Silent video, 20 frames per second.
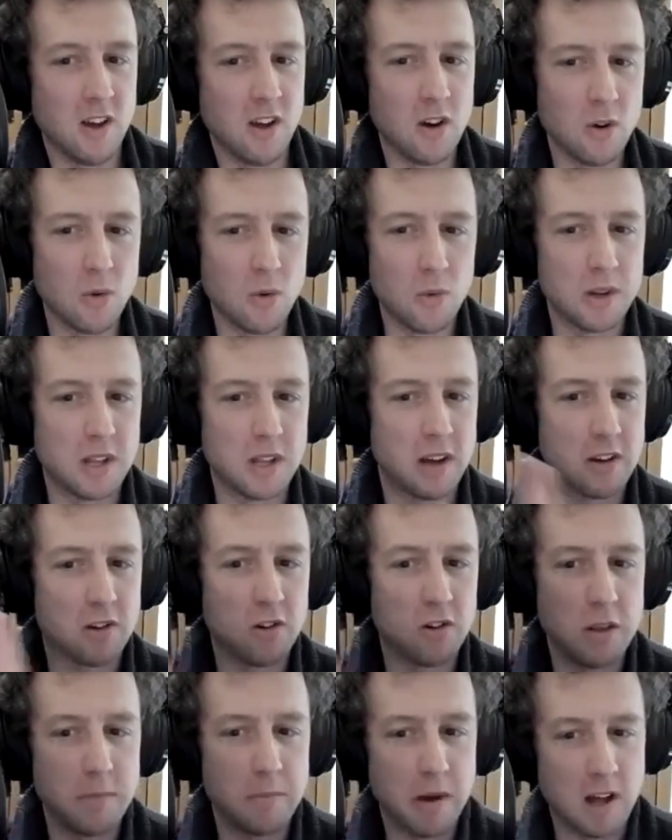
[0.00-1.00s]
would I
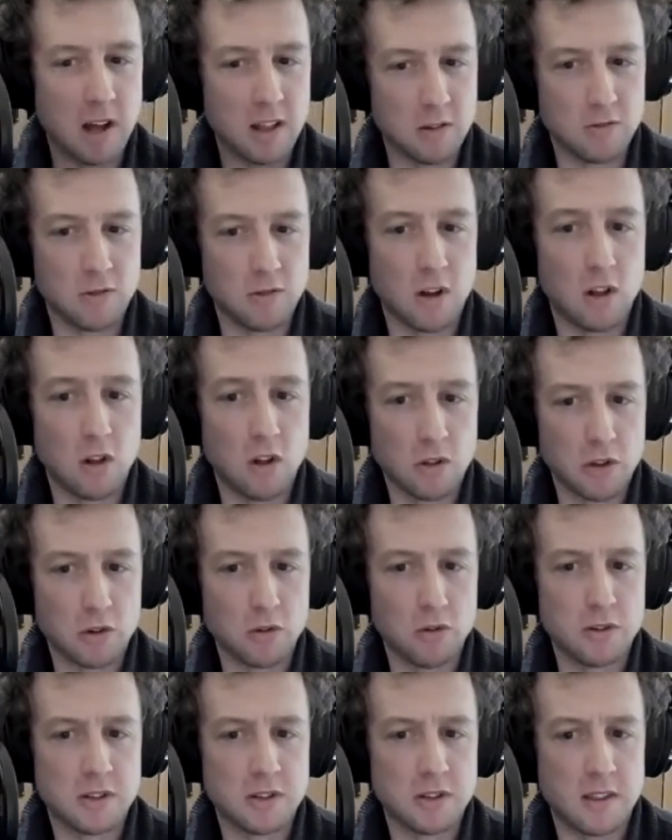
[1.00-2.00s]
got the bit along the
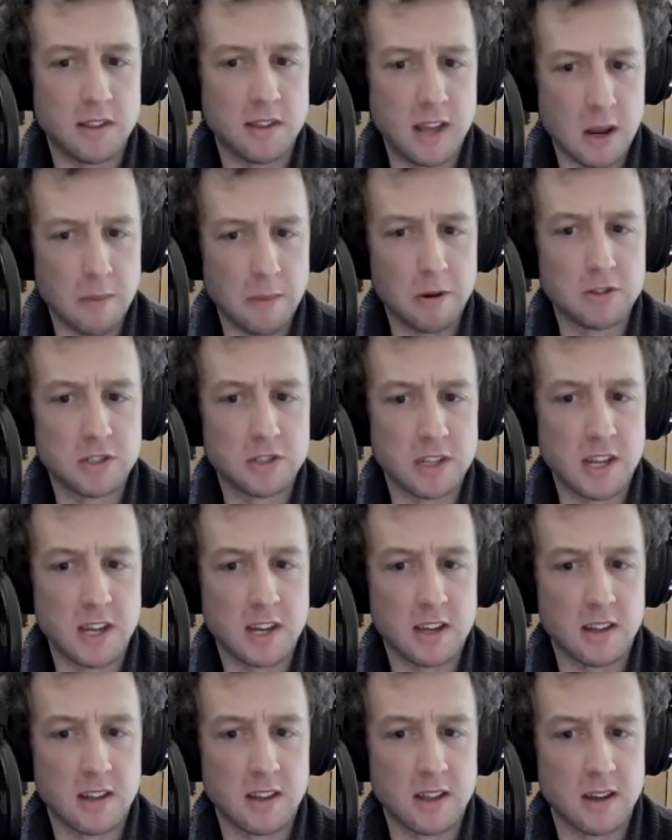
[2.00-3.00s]
road at £30 an
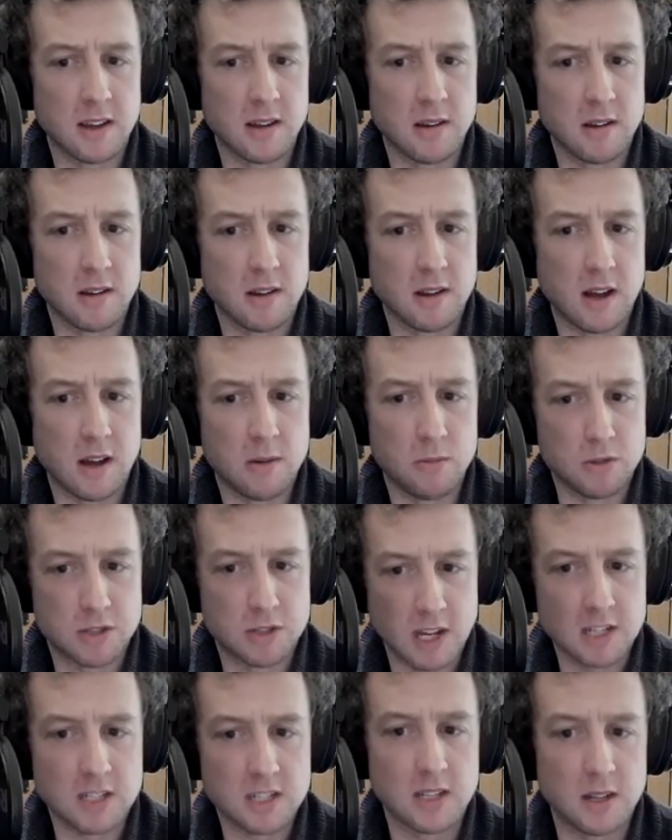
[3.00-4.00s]
acre that was
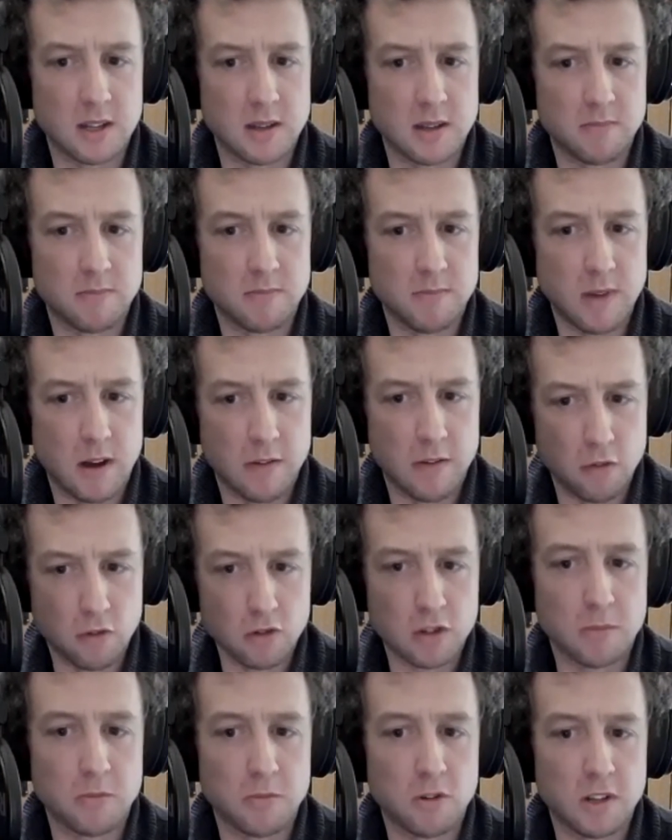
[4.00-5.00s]
actually
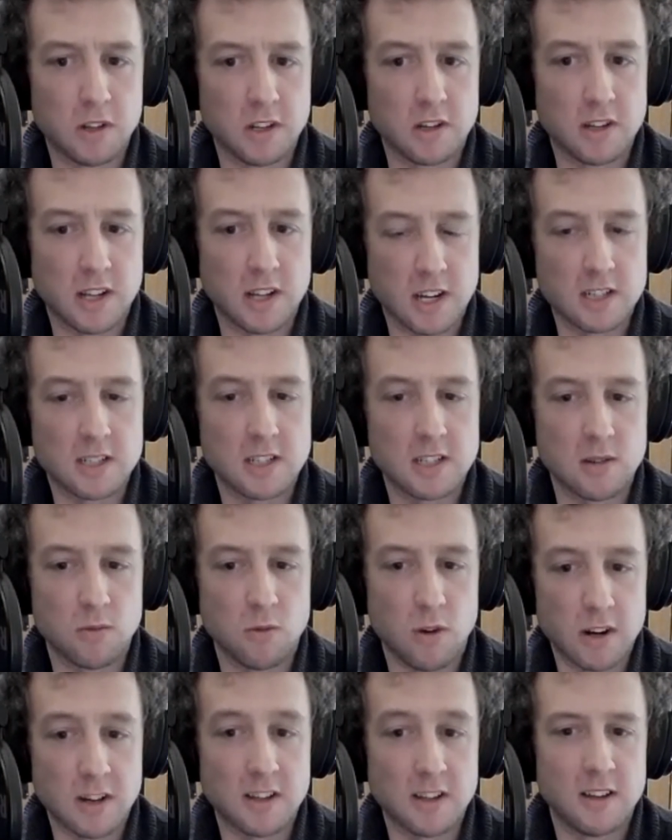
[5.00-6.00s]
affordable and could actually
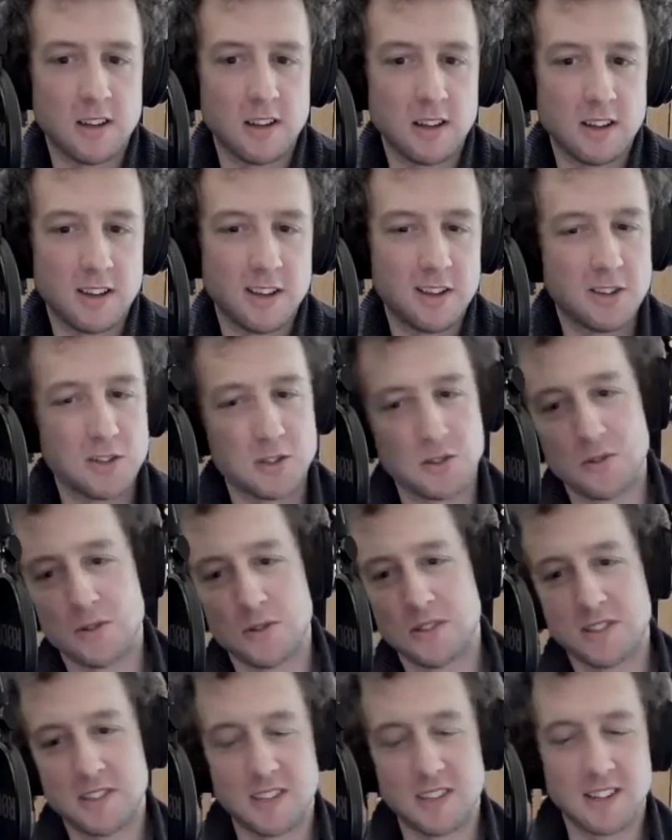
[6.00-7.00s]
work? So
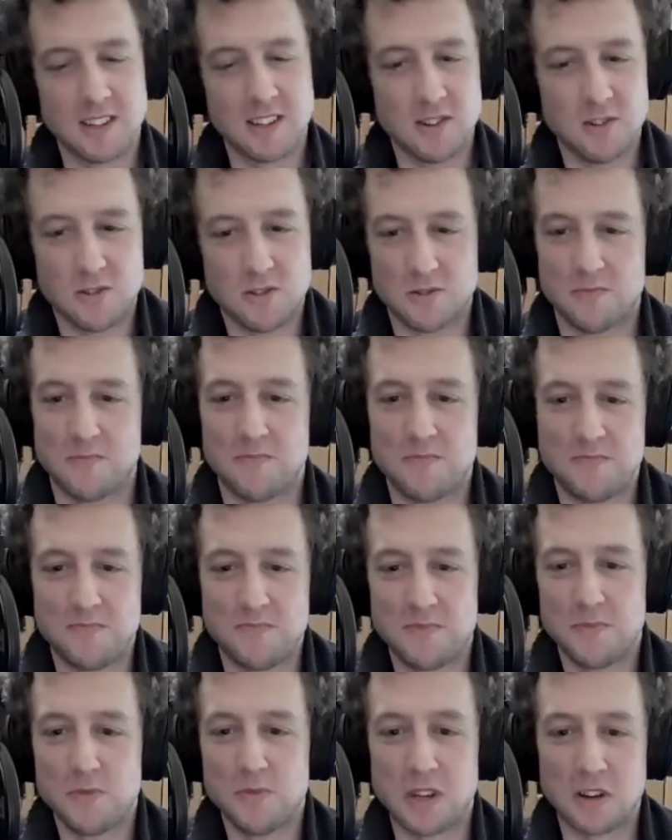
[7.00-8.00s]
it's like,
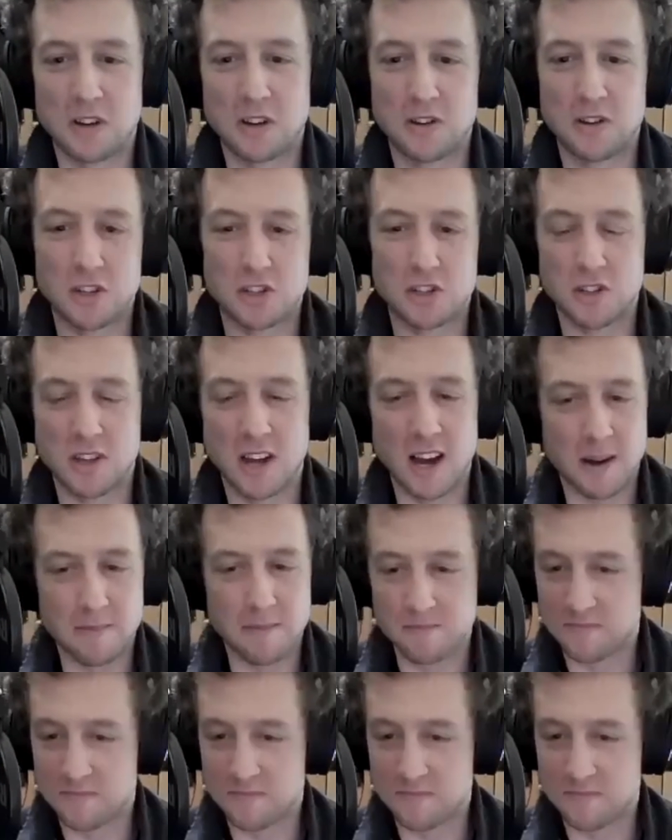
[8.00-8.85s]
woulda, coulda, shoulda.